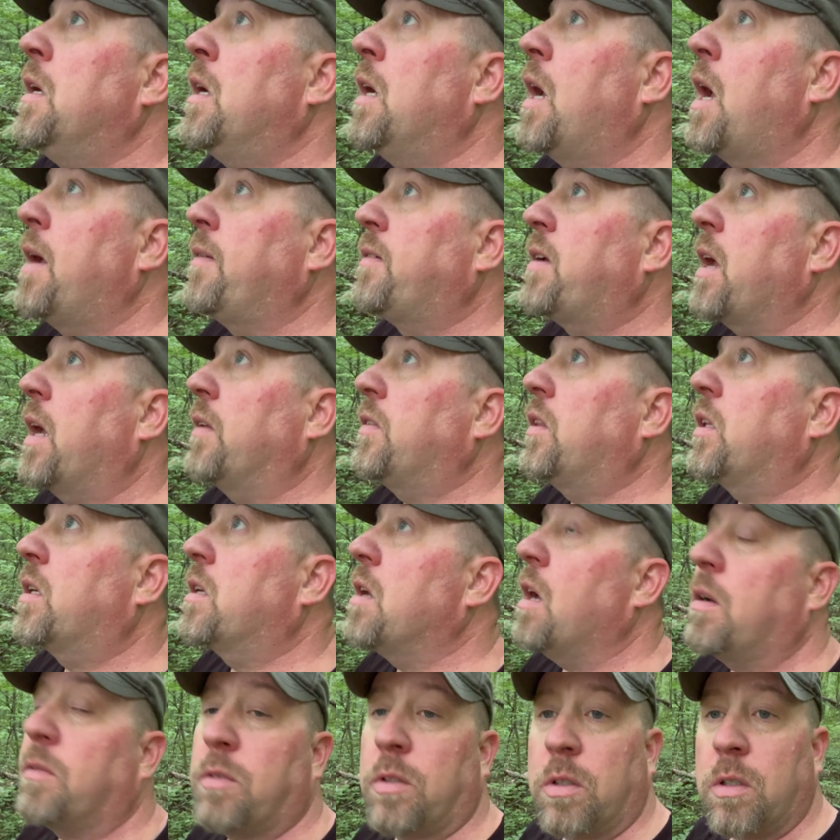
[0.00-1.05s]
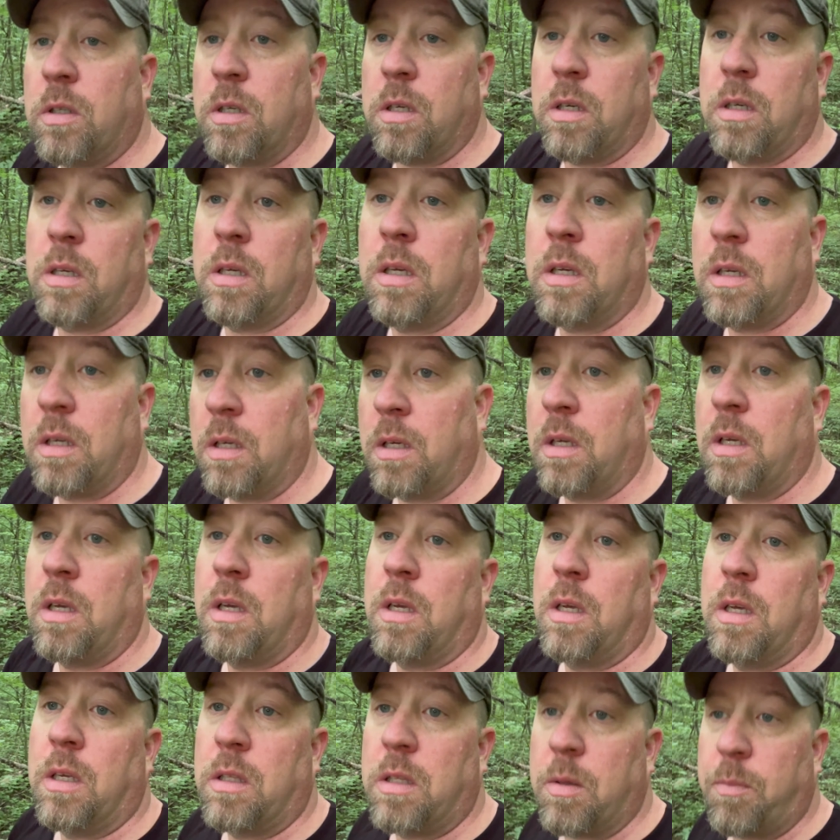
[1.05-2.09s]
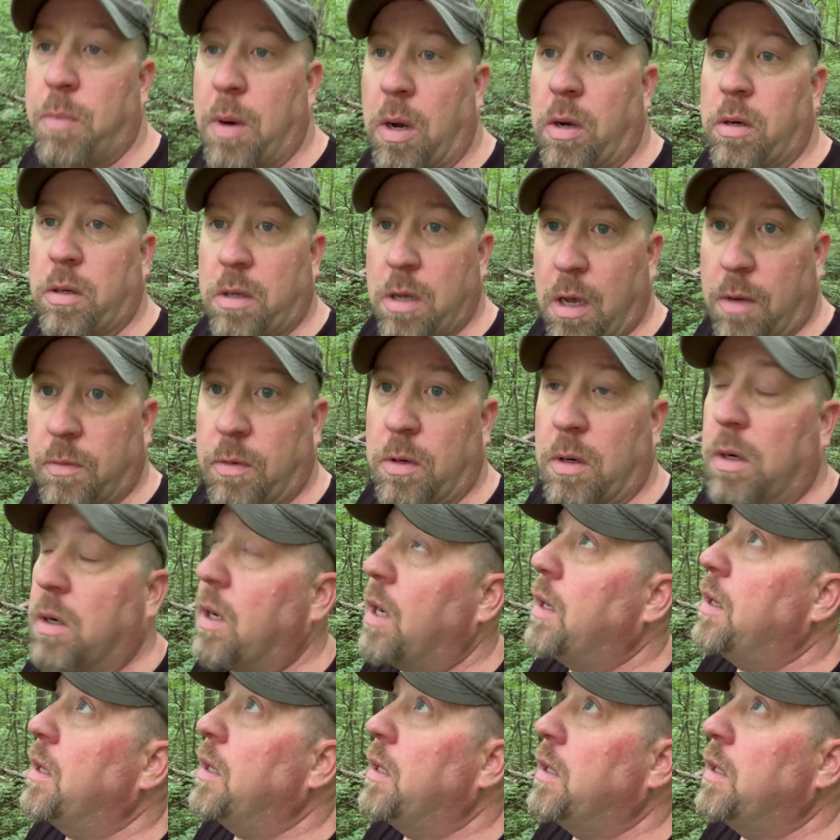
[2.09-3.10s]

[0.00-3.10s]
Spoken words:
I've got the bark cover on it,